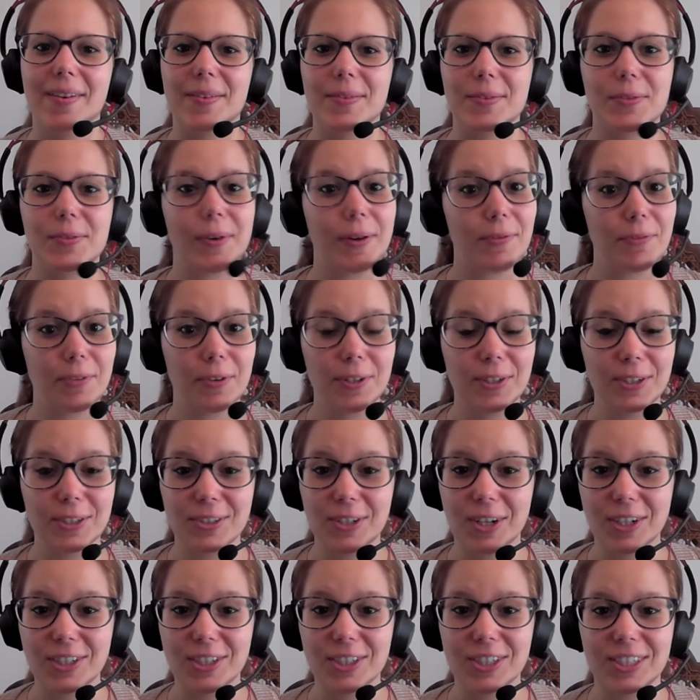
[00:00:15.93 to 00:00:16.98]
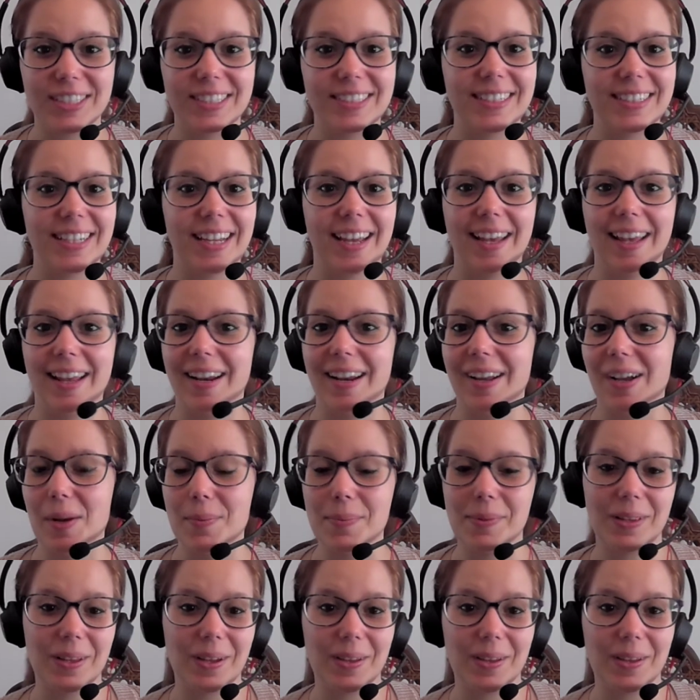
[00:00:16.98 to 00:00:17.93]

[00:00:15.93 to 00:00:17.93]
Great for instruction and a couple